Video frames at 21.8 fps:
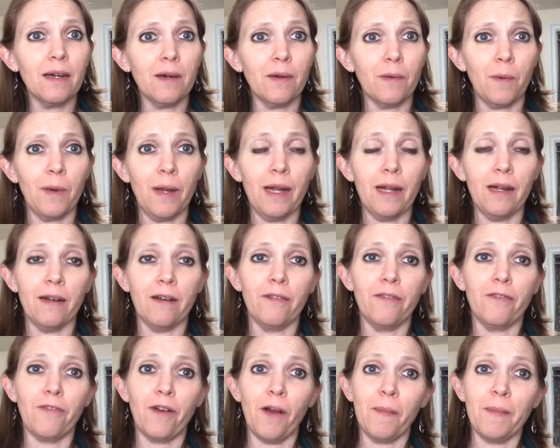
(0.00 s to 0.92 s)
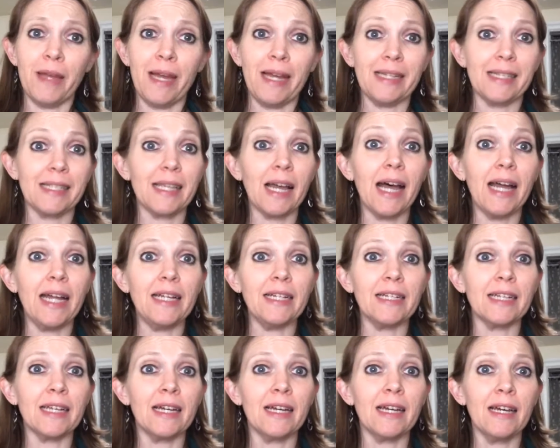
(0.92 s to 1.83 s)
where from thy
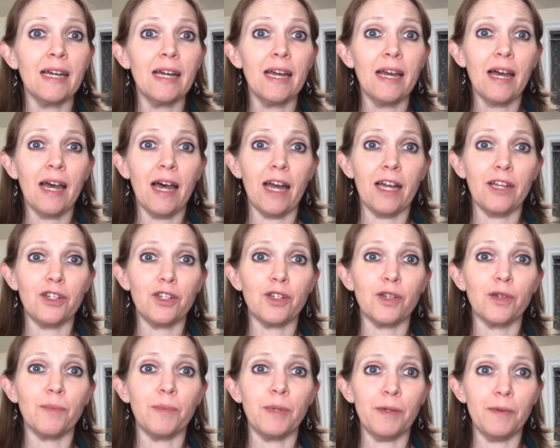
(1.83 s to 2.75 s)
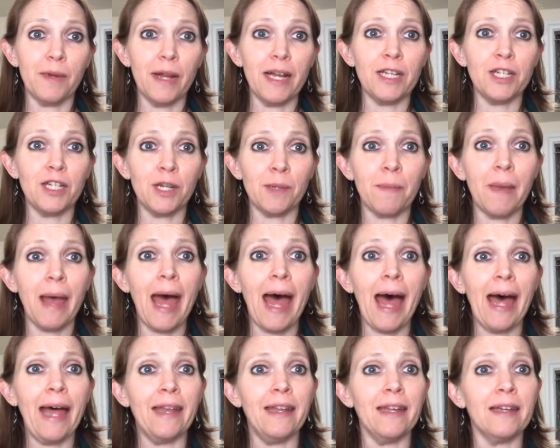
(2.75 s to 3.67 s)
sight I should be raging
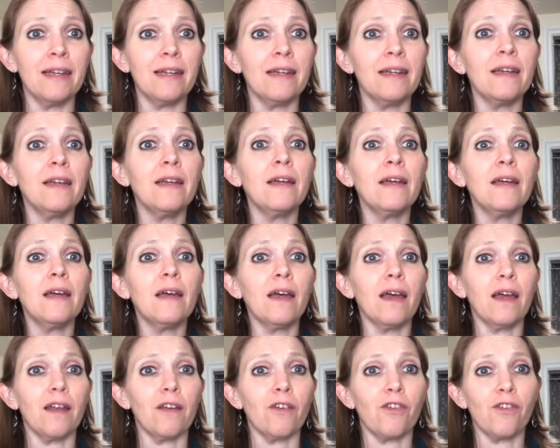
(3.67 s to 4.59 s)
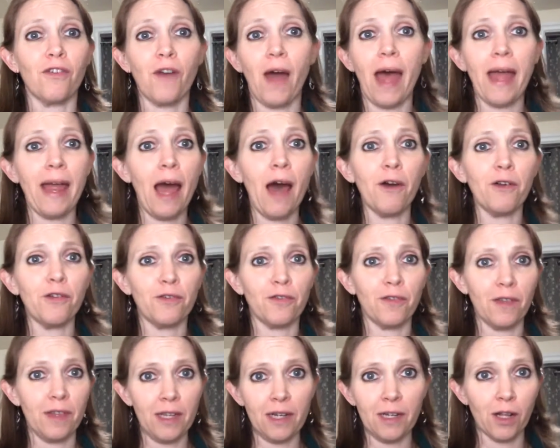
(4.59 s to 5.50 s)
mad and cry out
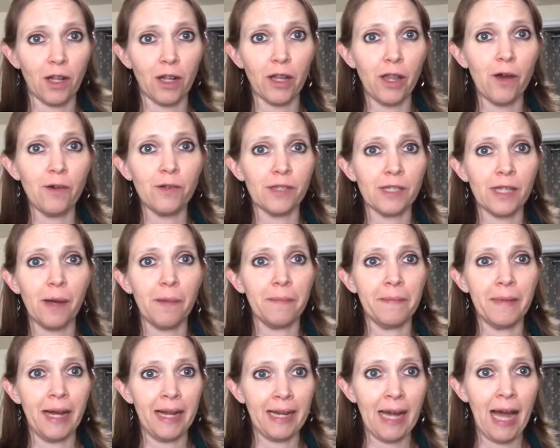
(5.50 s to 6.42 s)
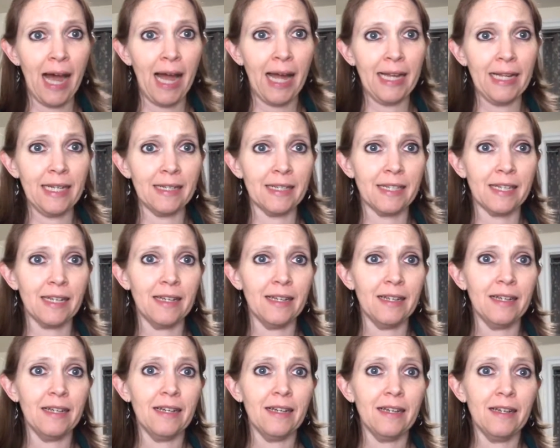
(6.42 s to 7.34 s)
for thee to close up mine eyes,
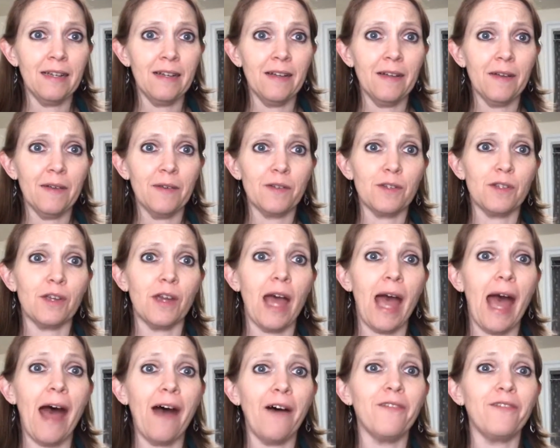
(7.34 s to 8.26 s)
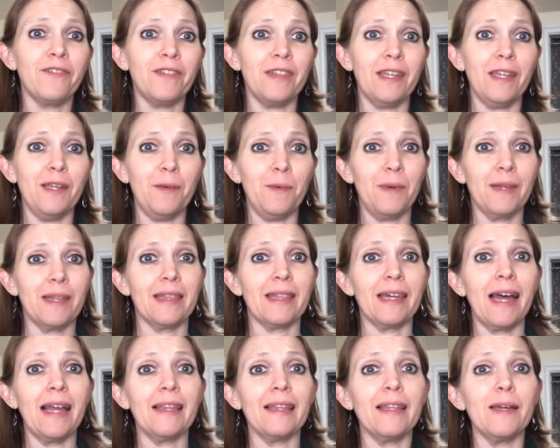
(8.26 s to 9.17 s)
to have thee with
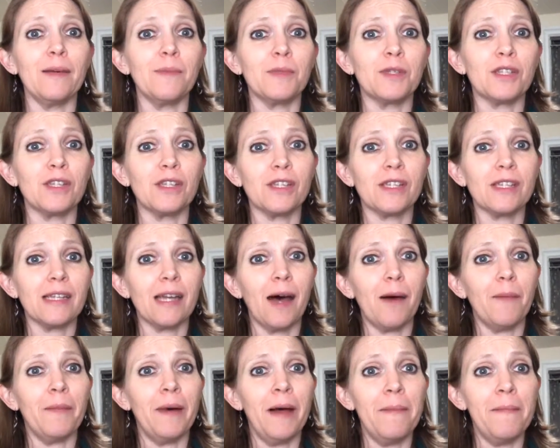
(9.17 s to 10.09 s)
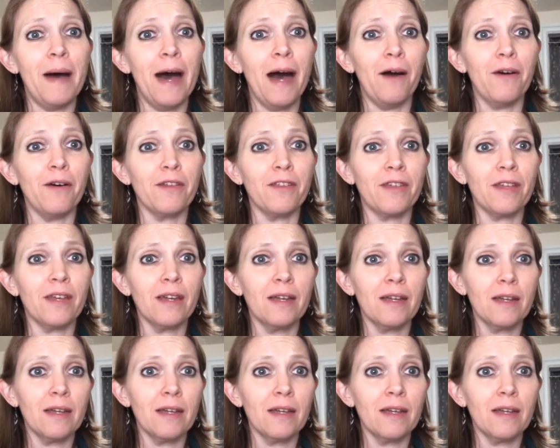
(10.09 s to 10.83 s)
thy lips to stop my mouth.